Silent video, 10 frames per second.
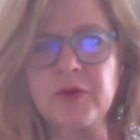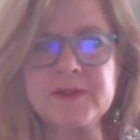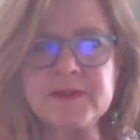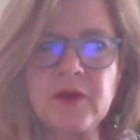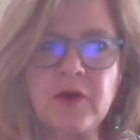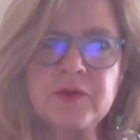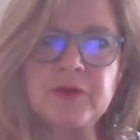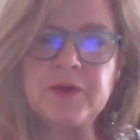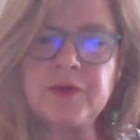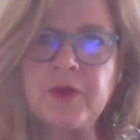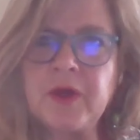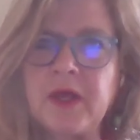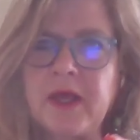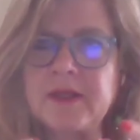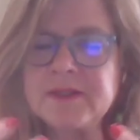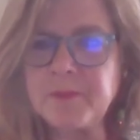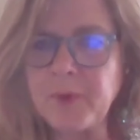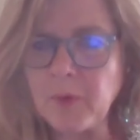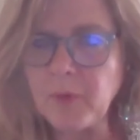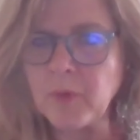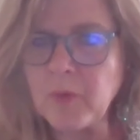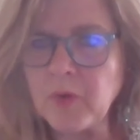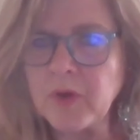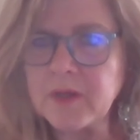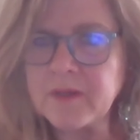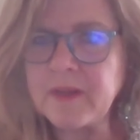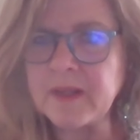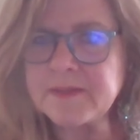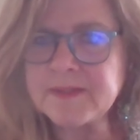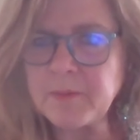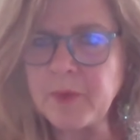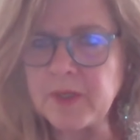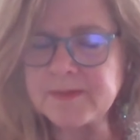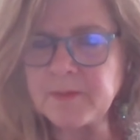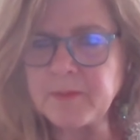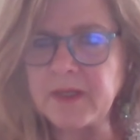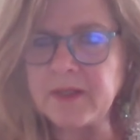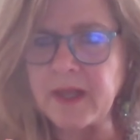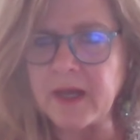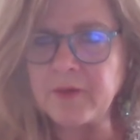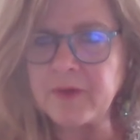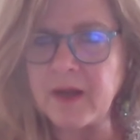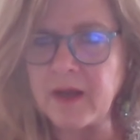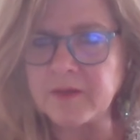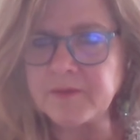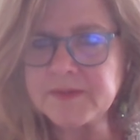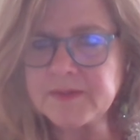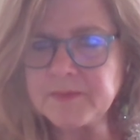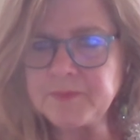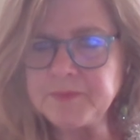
could start to explore the symbolism in their own lives.